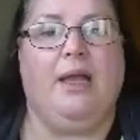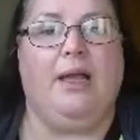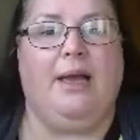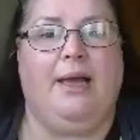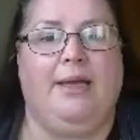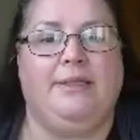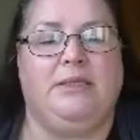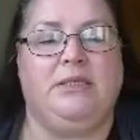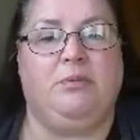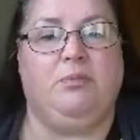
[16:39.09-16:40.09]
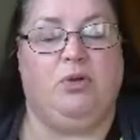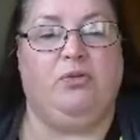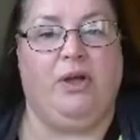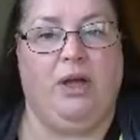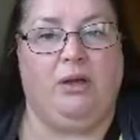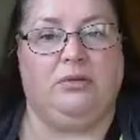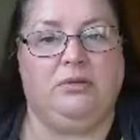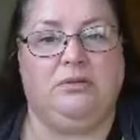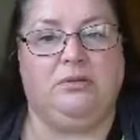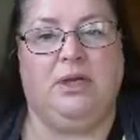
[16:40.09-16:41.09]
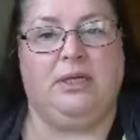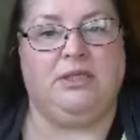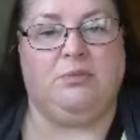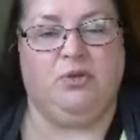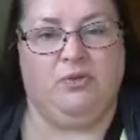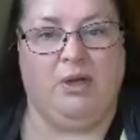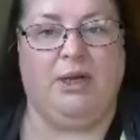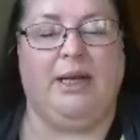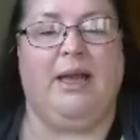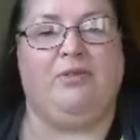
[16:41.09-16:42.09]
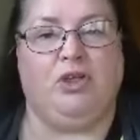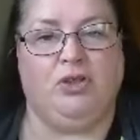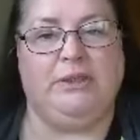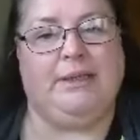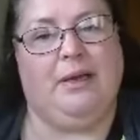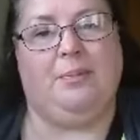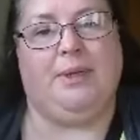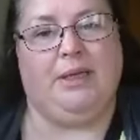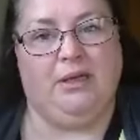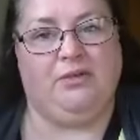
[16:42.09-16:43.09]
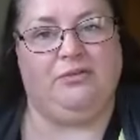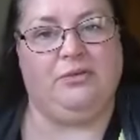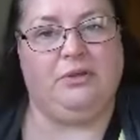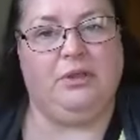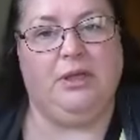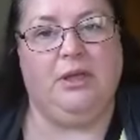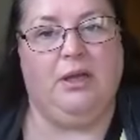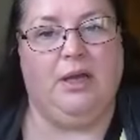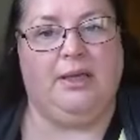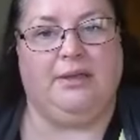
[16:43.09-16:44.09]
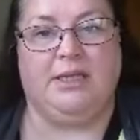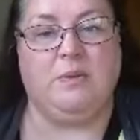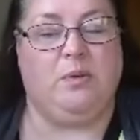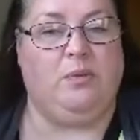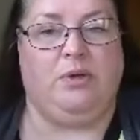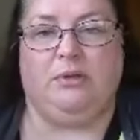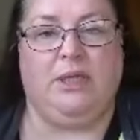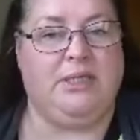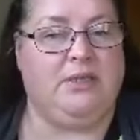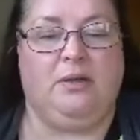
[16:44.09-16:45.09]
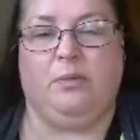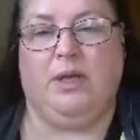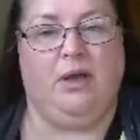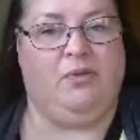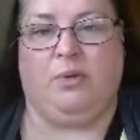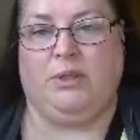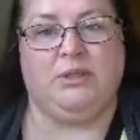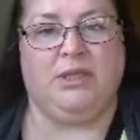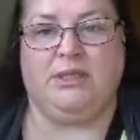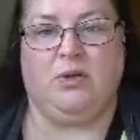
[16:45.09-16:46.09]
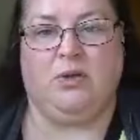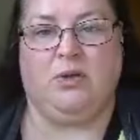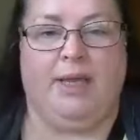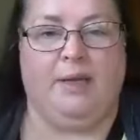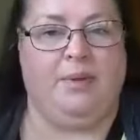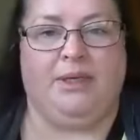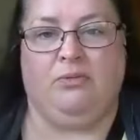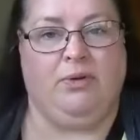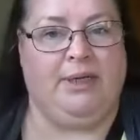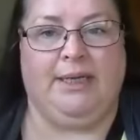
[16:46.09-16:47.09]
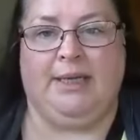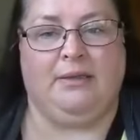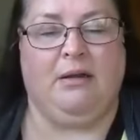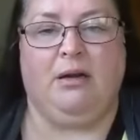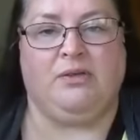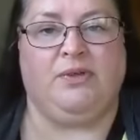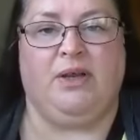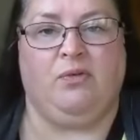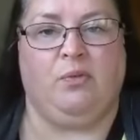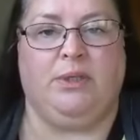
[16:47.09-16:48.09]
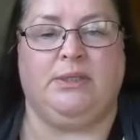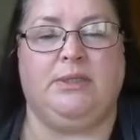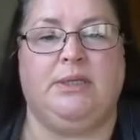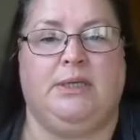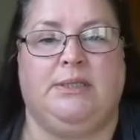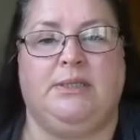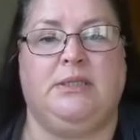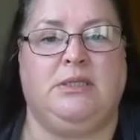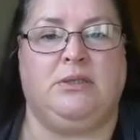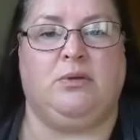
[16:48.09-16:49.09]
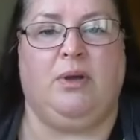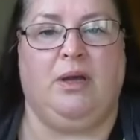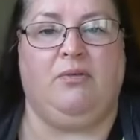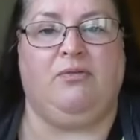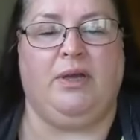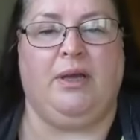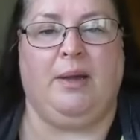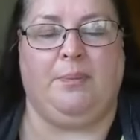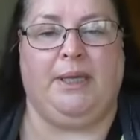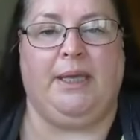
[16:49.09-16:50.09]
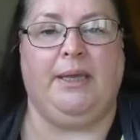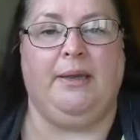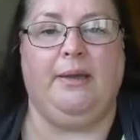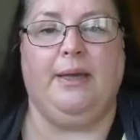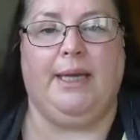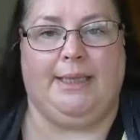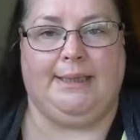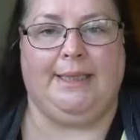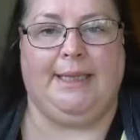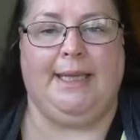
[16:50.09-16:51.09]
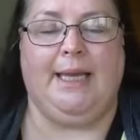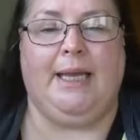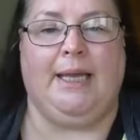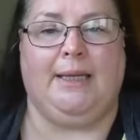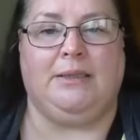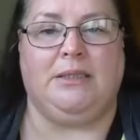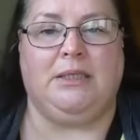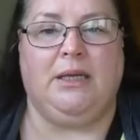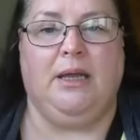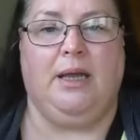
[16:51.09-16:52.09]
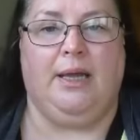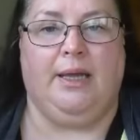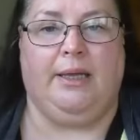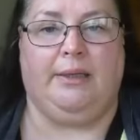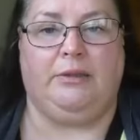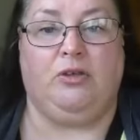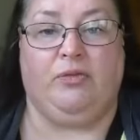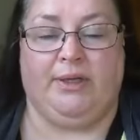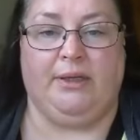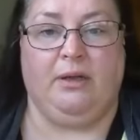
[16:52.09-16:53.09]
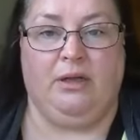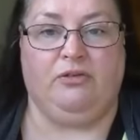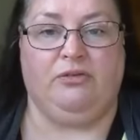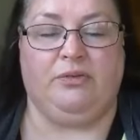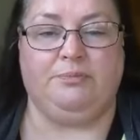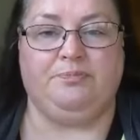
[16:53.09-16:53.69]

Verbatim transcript: and to move on, and to move on and have a good and happy life and that's what we're that's all we ever want that's all anybody really at the heart of it ever wants is to have a happy healthy and uh, loving life